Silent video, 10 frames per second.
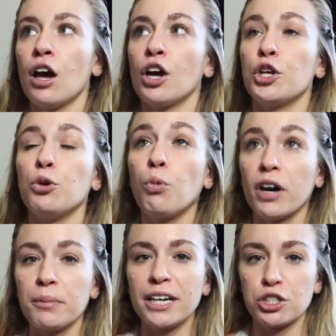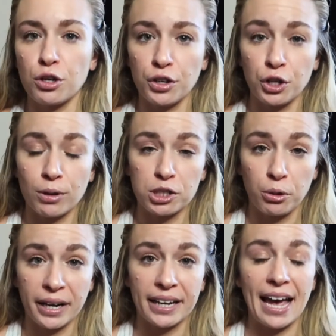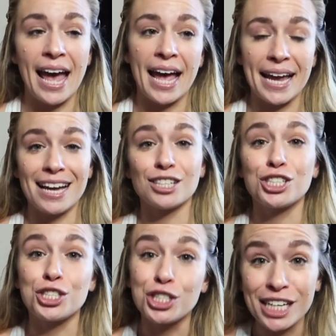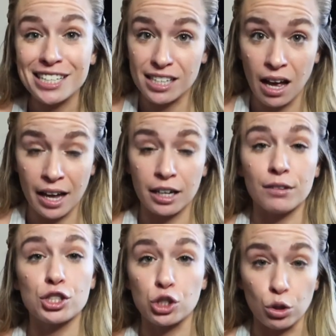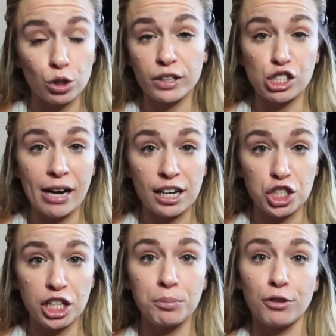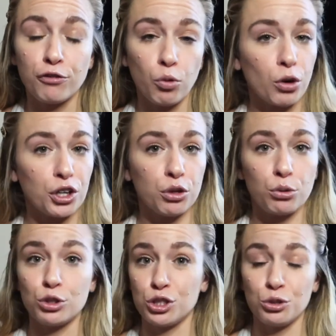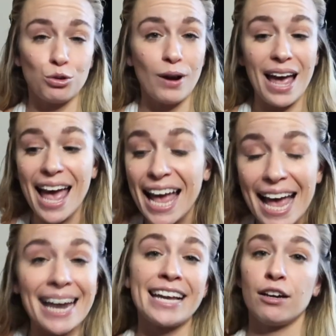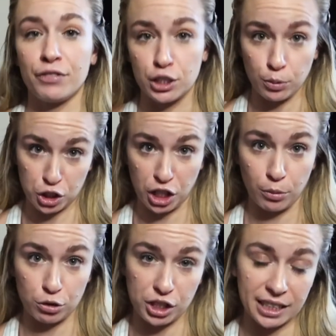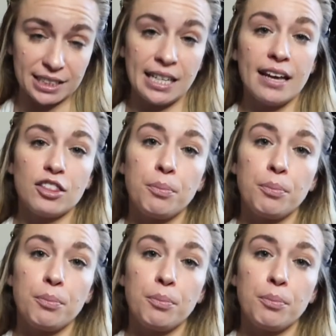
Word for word: You wanna make sure that you are doing a shit ton of shoulder retraction before you do any of these pushing motions. The